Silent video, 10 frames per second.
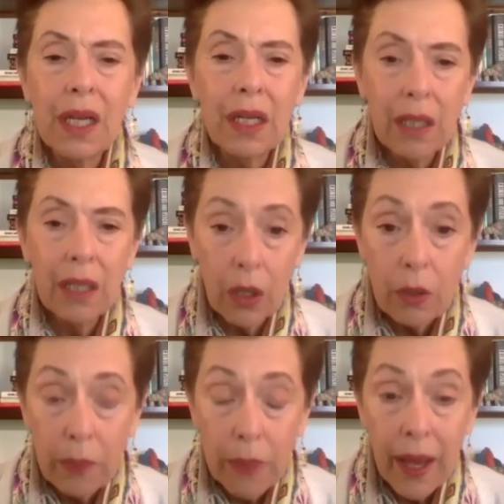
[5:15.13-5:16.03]
in our
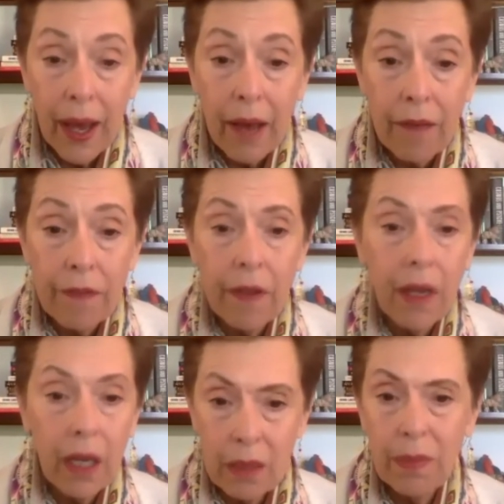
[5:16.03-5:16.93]
own behalf
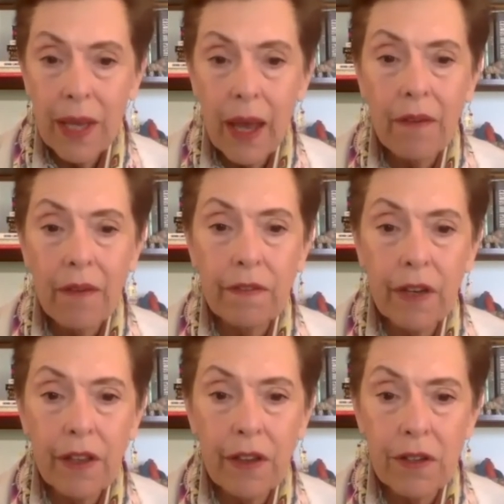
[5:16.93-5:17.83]
and in behalf of
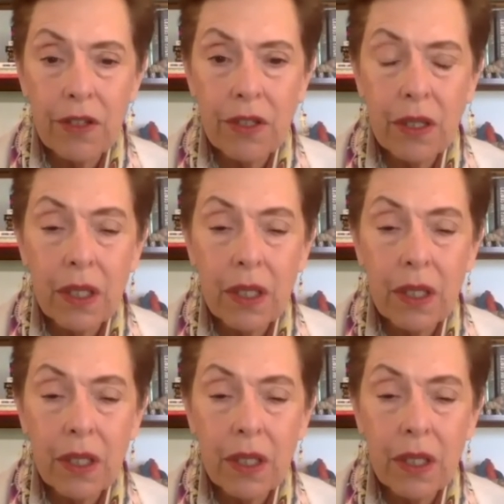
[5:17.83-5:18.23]
others.